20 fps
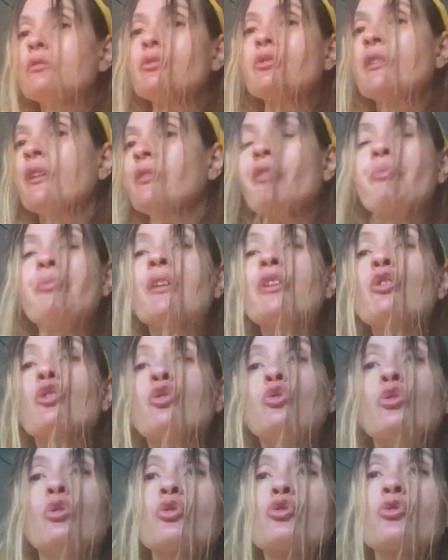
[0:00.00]
you can speak
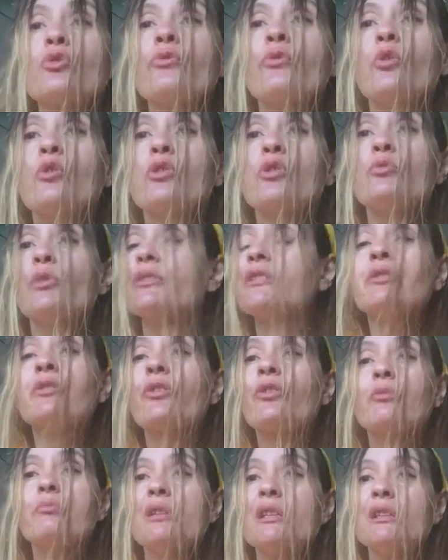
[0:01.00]
your truth all you want. It
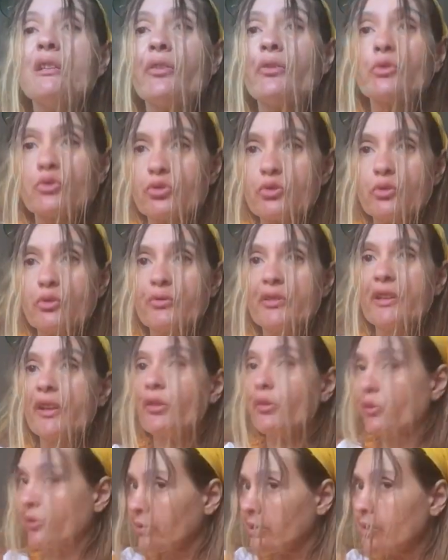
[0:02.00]
doesn't mean it's the truth. There
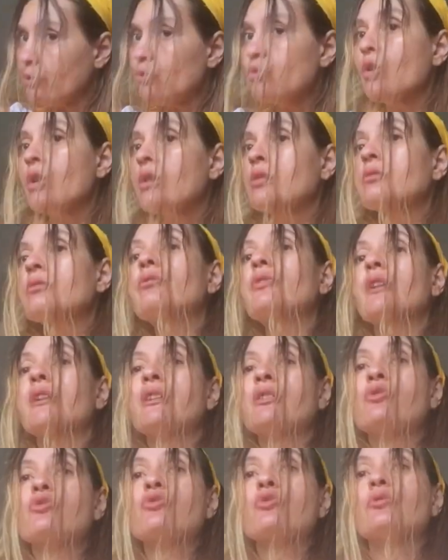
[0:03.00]
is only one
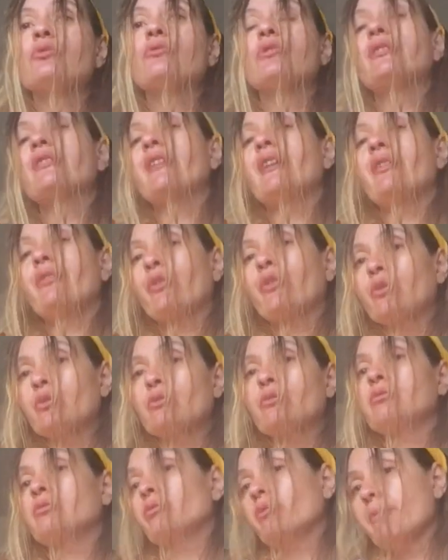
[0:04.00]
fucking truth. Okay? So
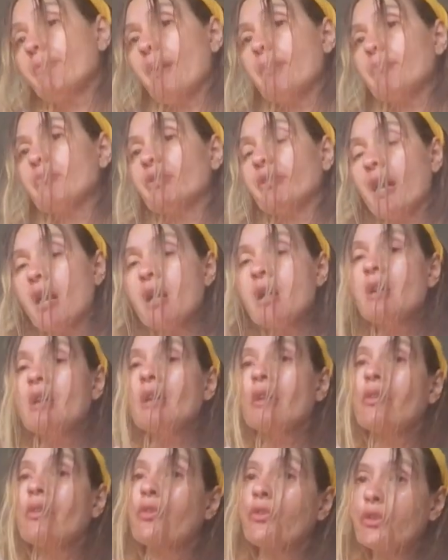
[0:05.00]
remember that.
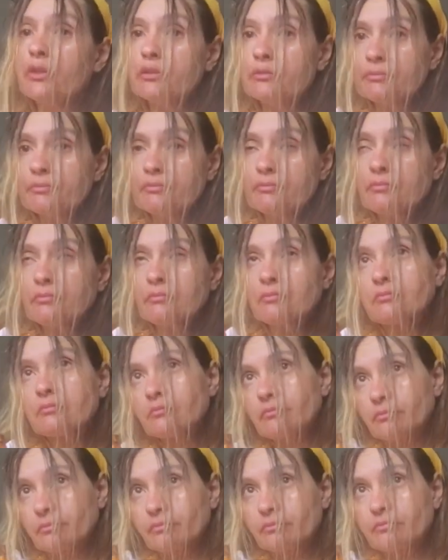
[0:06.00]
So
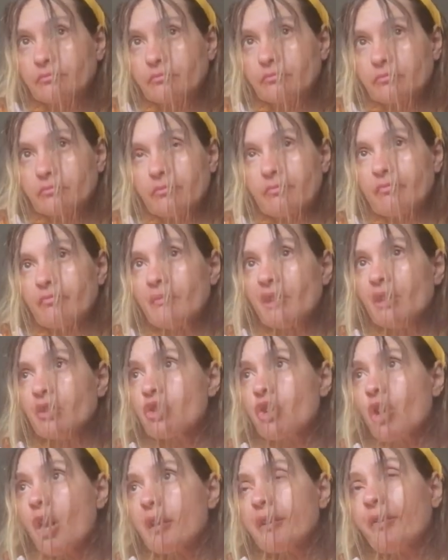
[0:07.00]

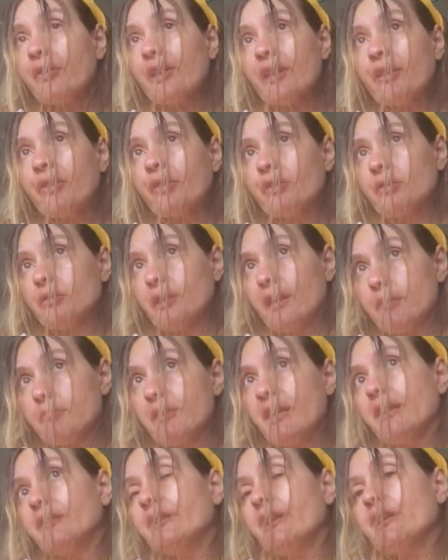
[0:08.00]
Charlie says, like
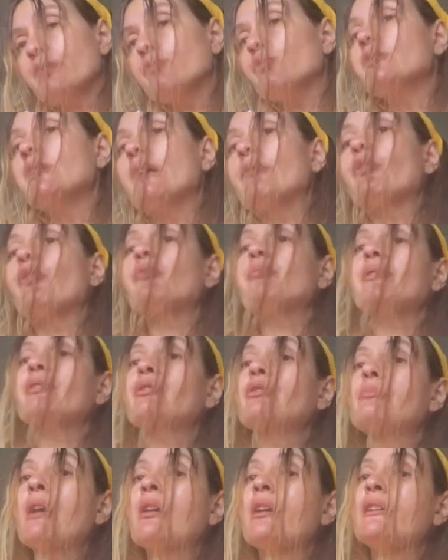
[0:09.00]
me, that he would never speak
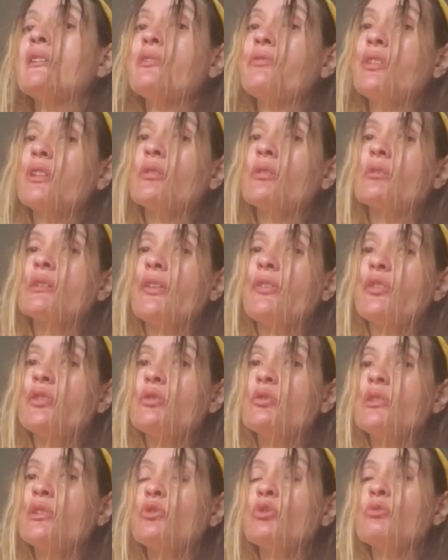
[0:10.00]
about anything unless he
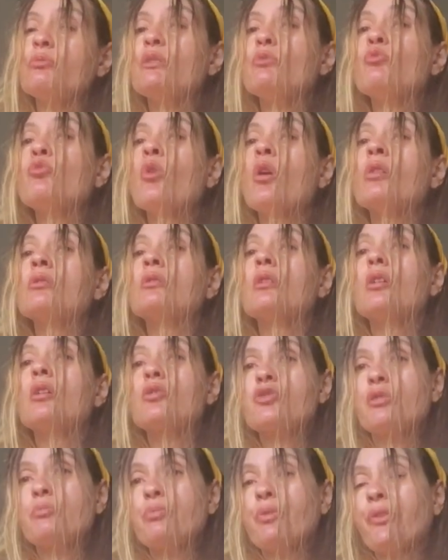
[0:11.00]
knew it to be
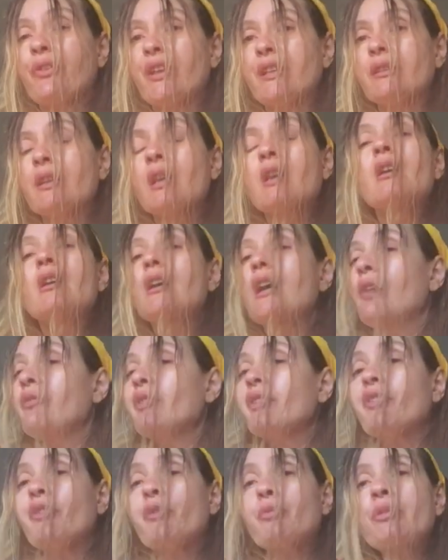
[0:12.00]
100%. I
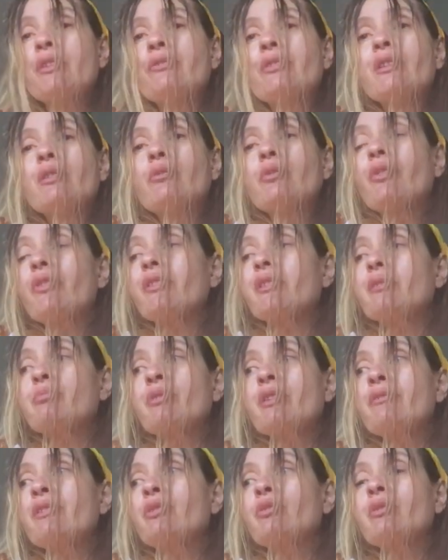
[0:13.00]
think he's obviously
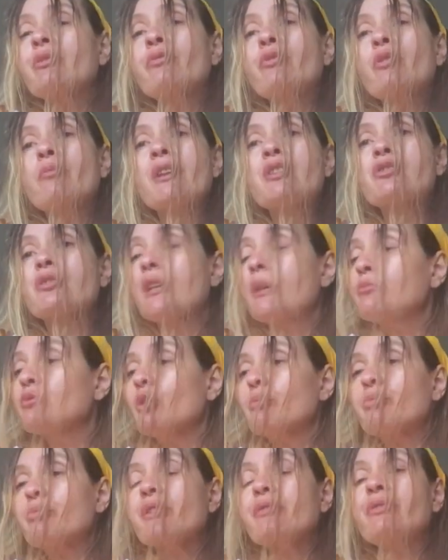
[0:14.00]
privy to information I'm
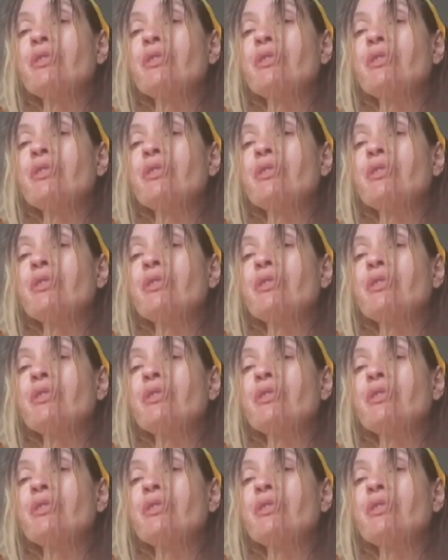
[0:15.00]
not privy